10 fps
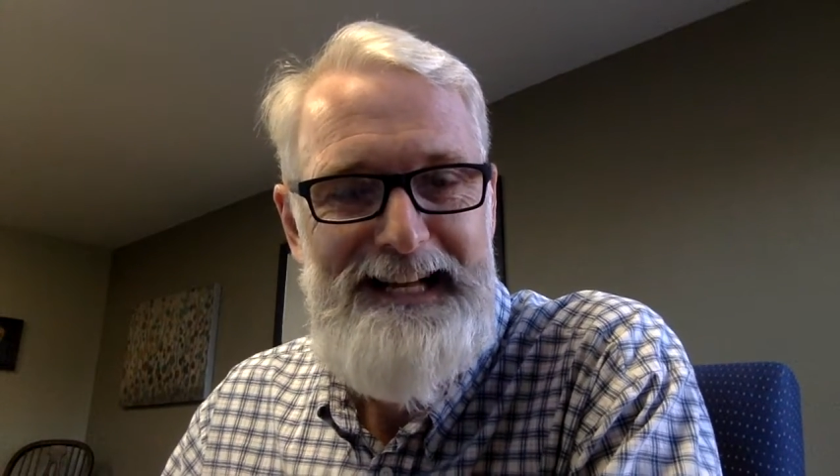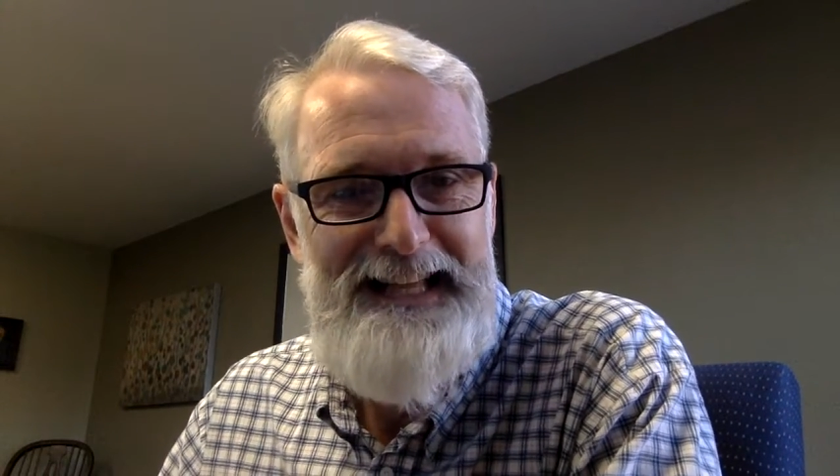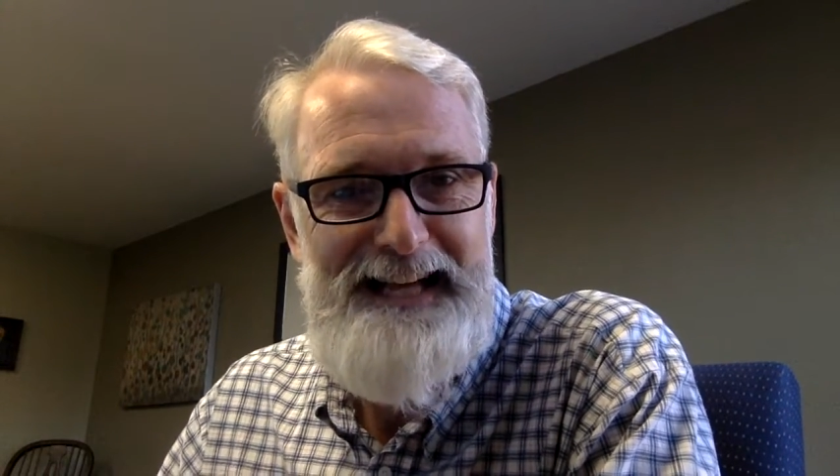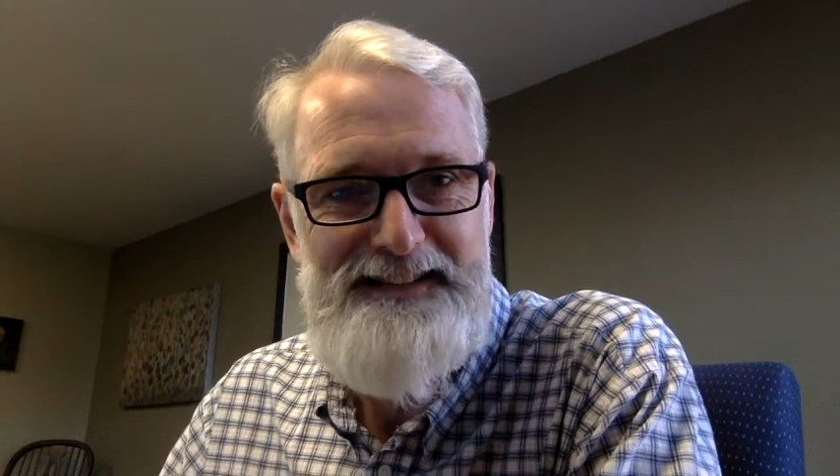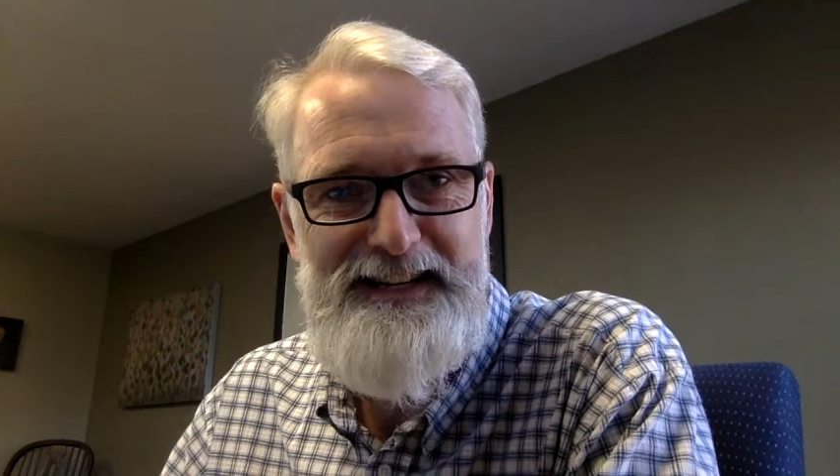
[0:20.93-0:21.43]

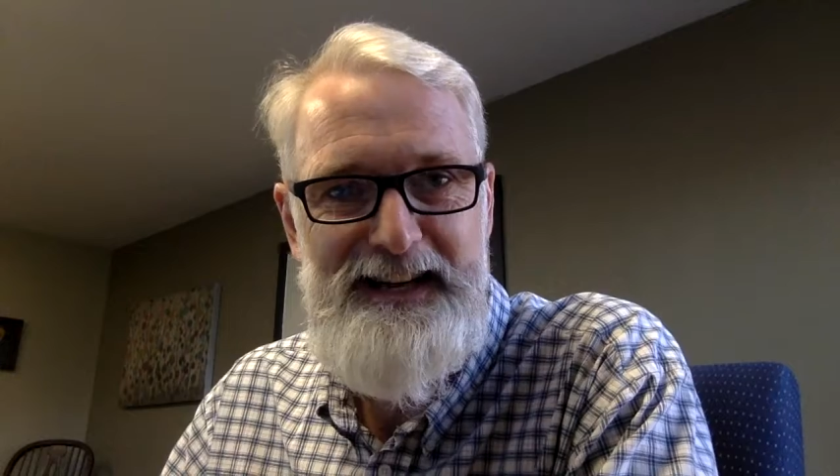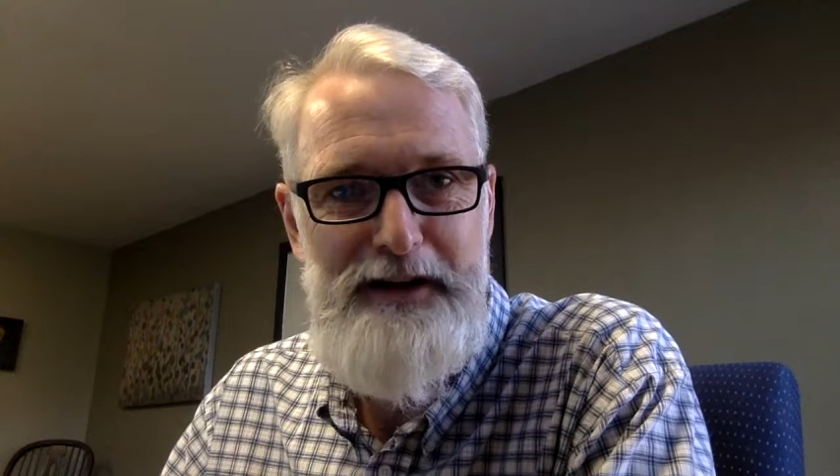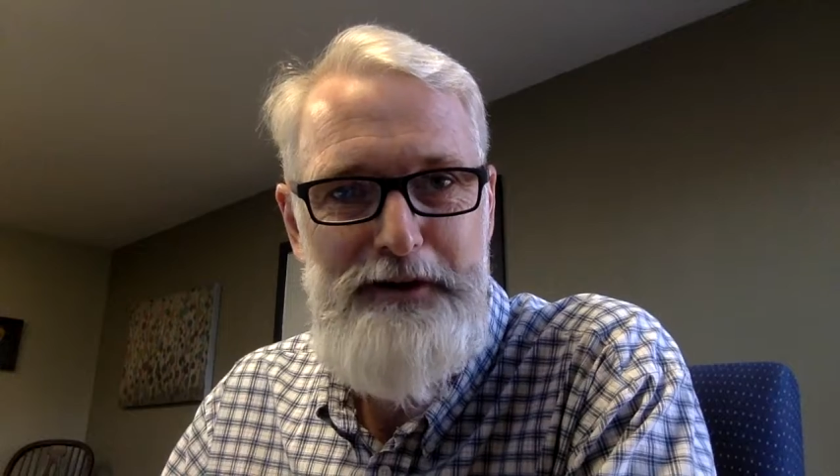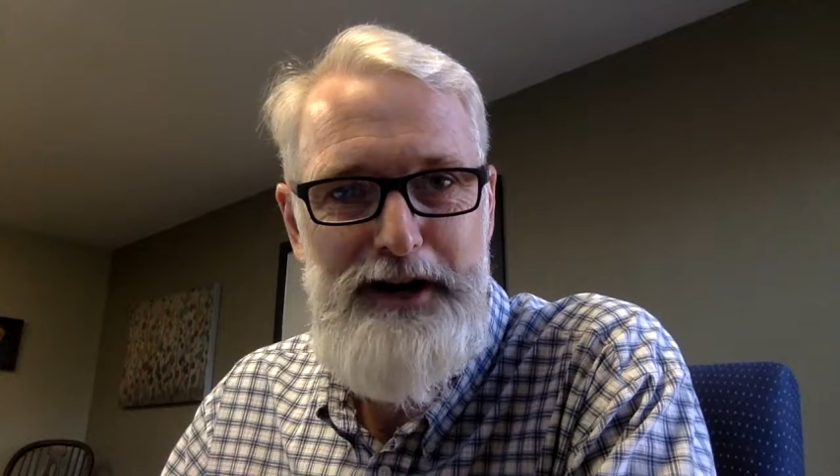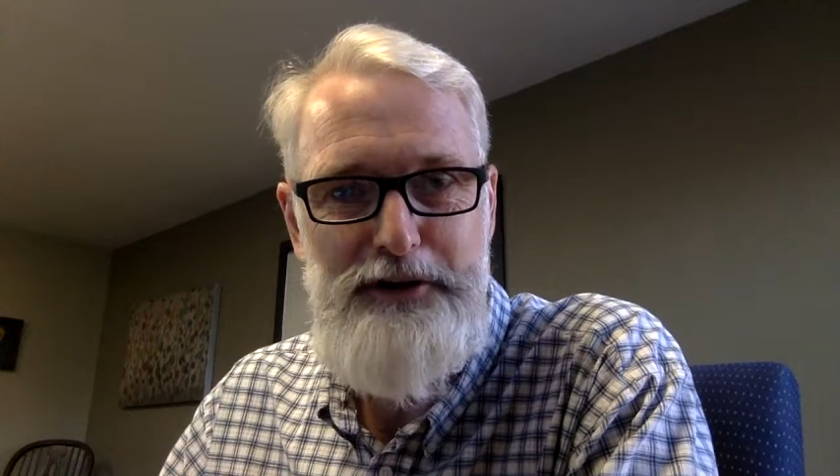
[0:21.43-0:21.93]
Last Sunday
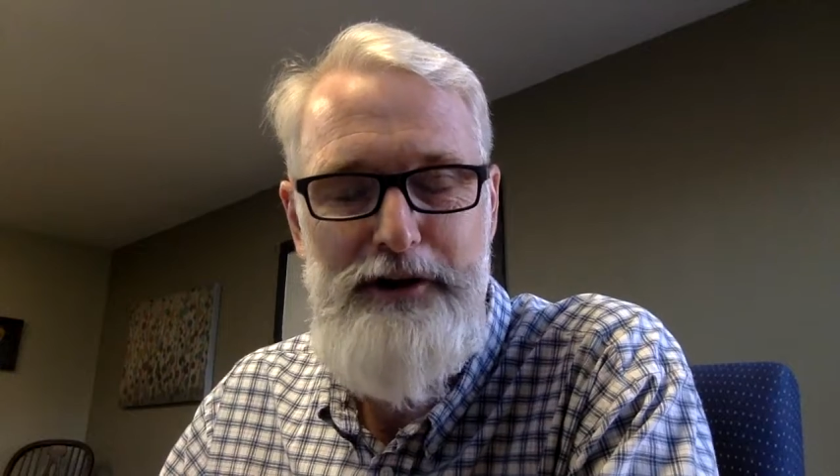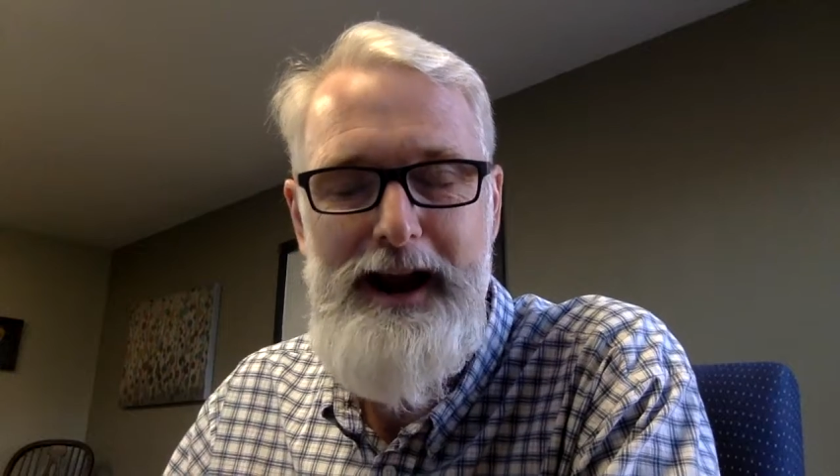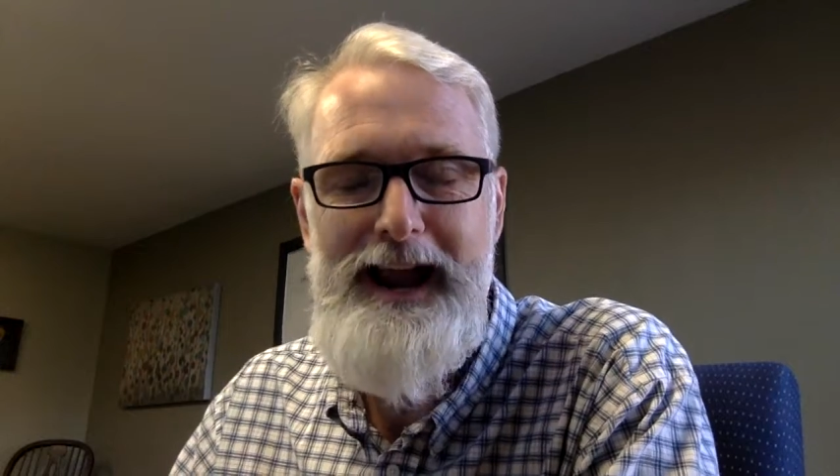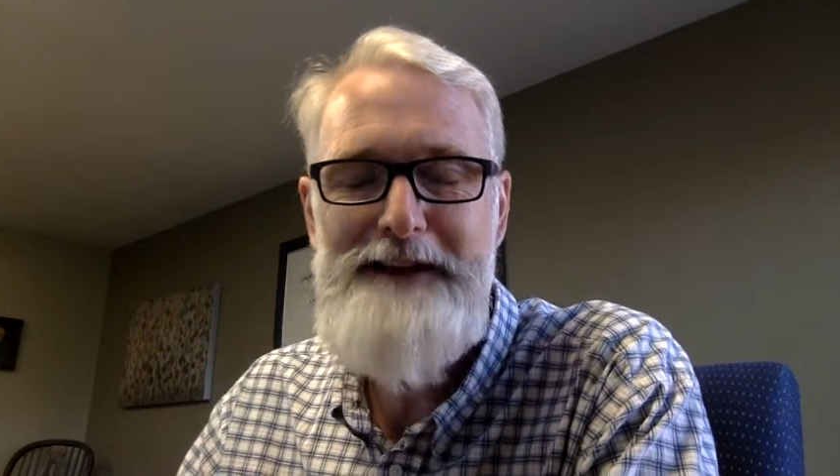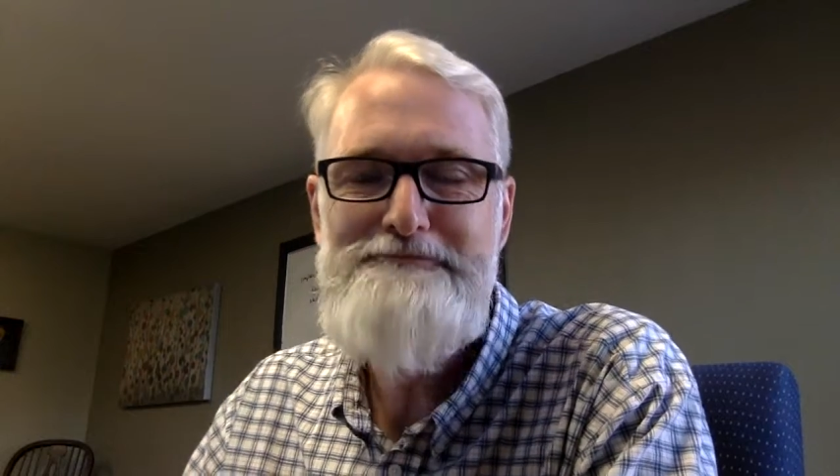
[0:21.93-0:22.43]
night, we had a
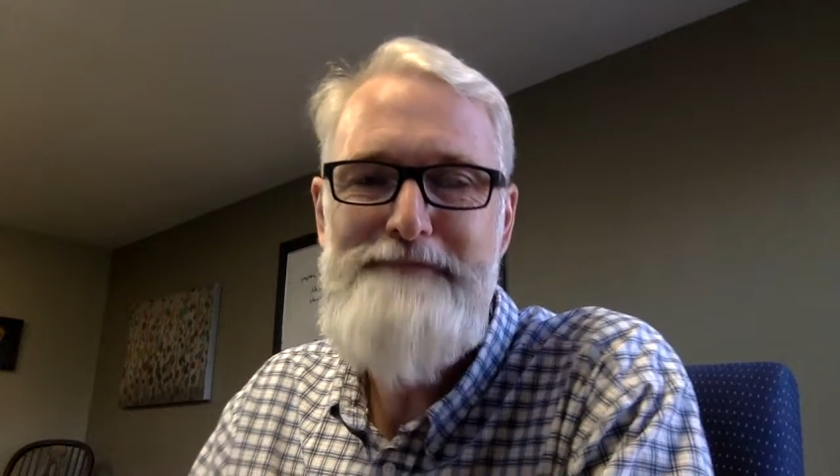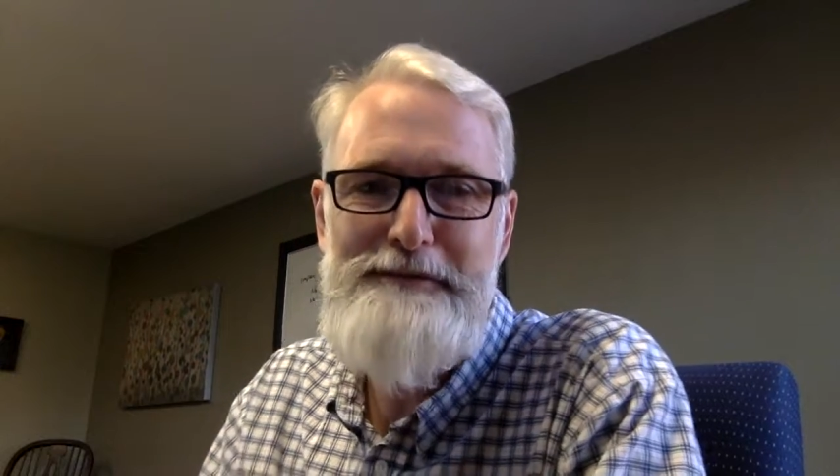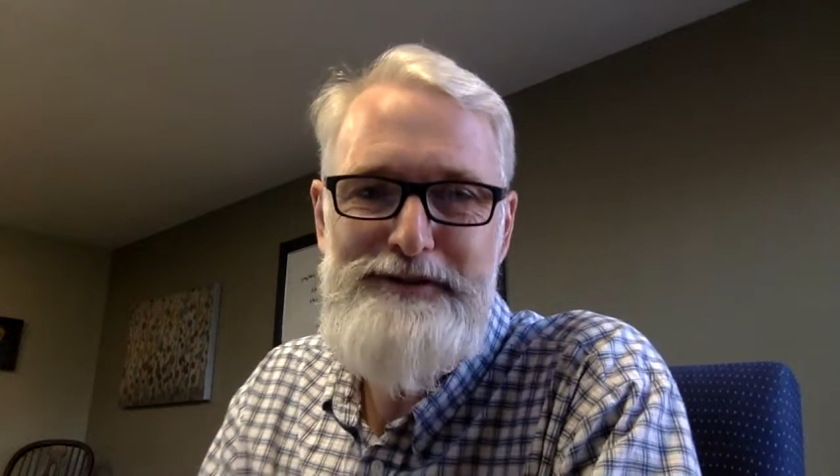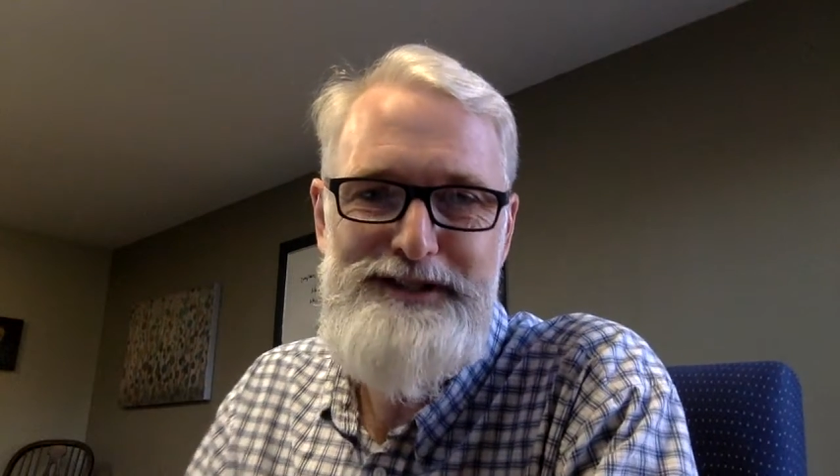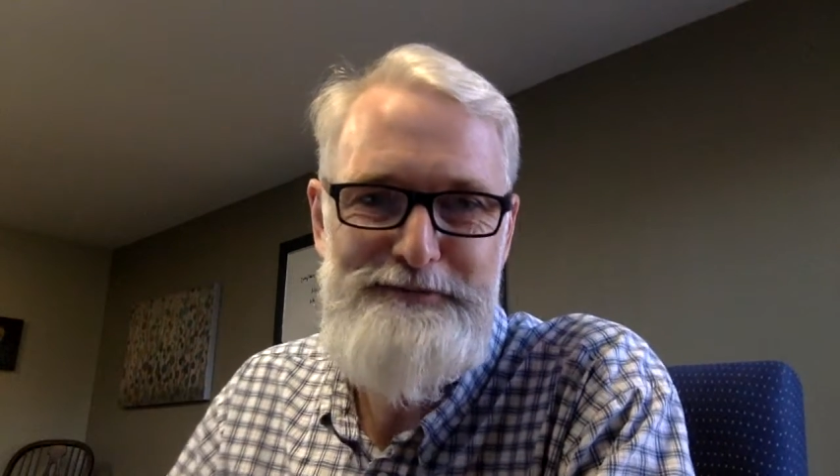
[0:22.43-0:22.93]
great
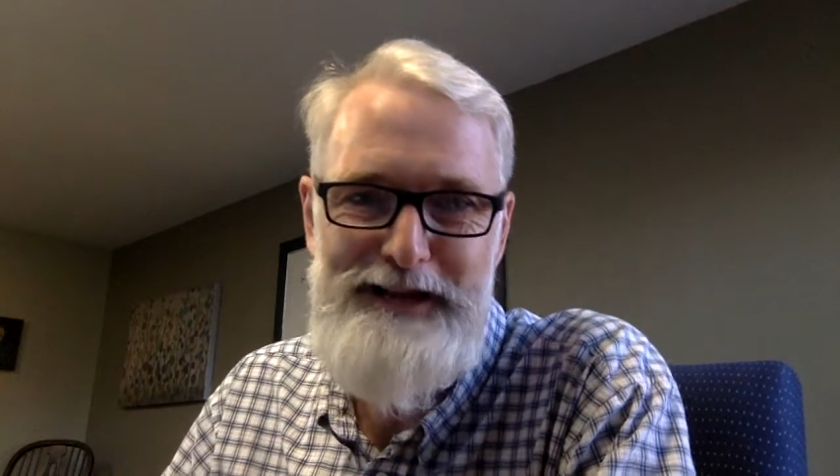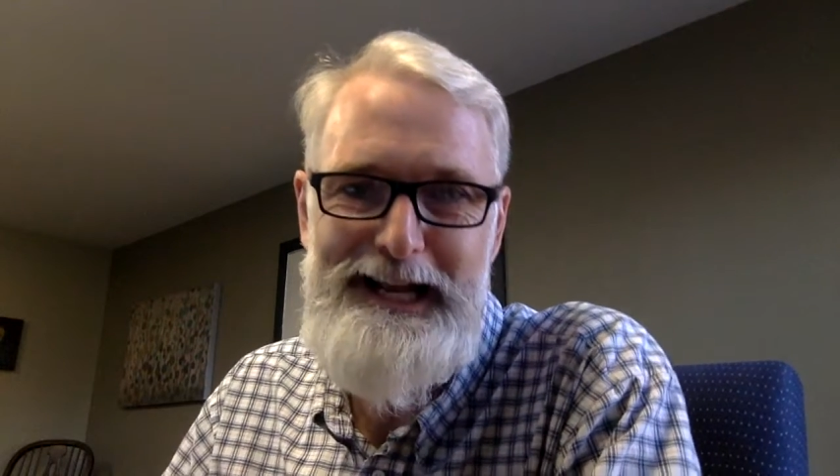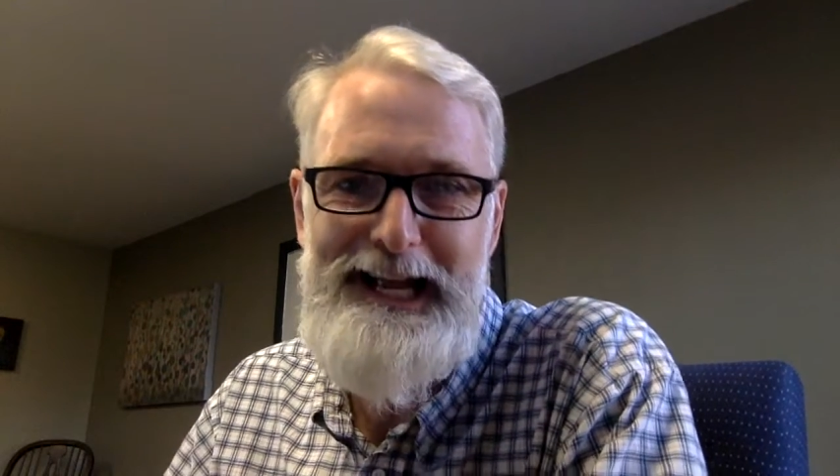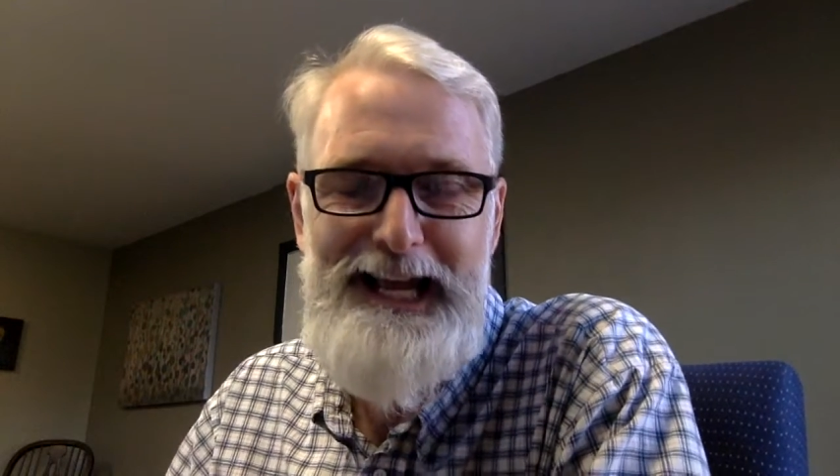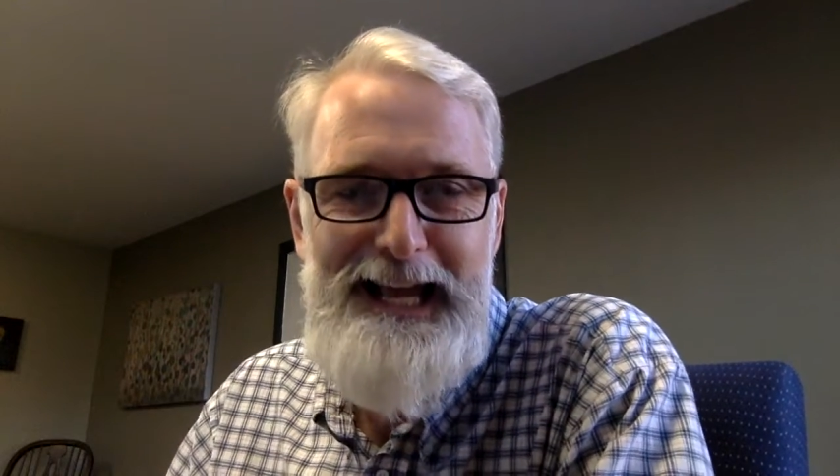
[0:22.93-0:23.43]
membership
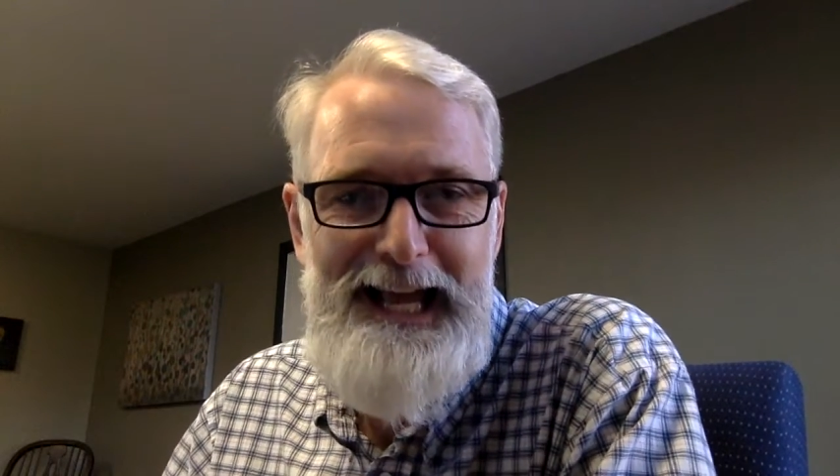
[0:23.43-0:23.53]
meeting,